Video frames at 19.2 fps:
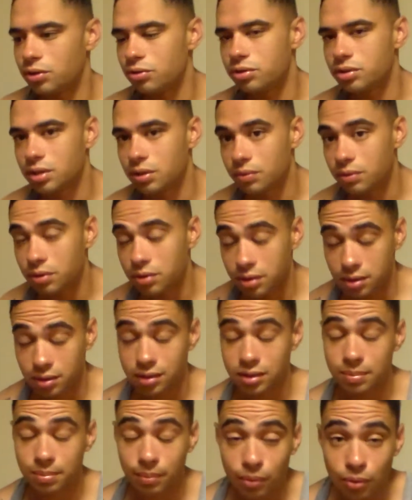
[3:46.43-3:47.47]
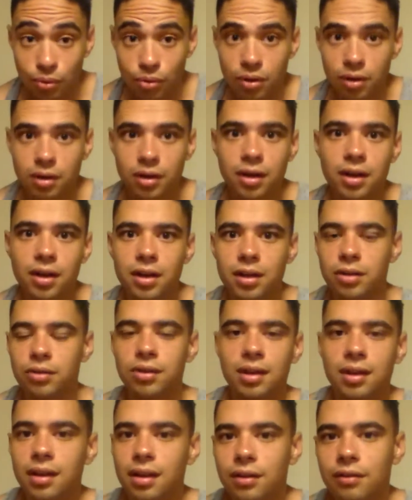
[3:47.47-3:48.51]
Usually, when you can explore,
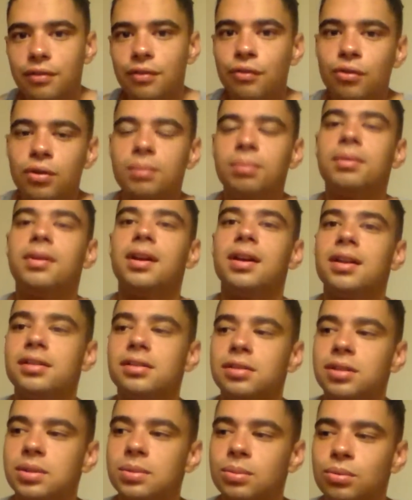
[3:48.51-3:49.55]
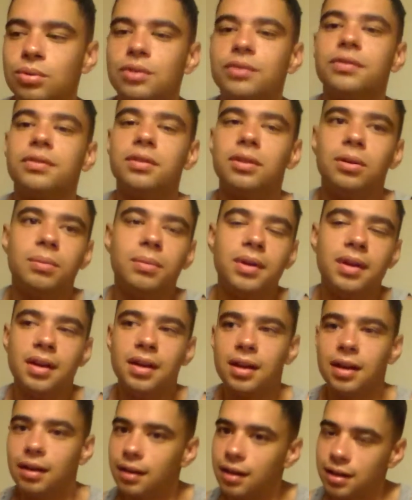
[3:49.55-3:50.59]
you get like 4 planets to explore from,
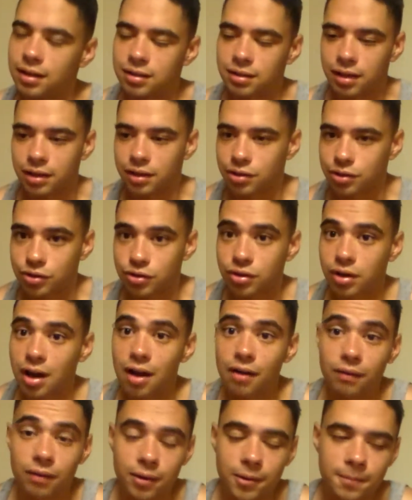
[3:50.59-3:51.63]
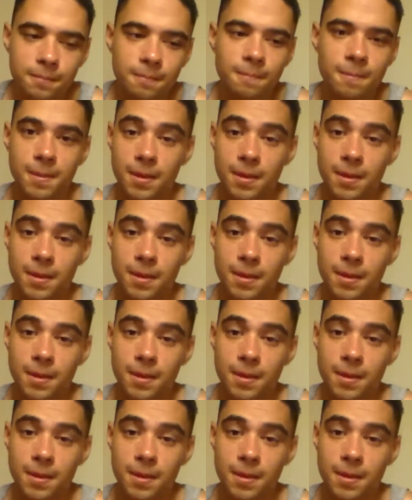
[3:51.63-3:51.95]
and that's like you're traveling.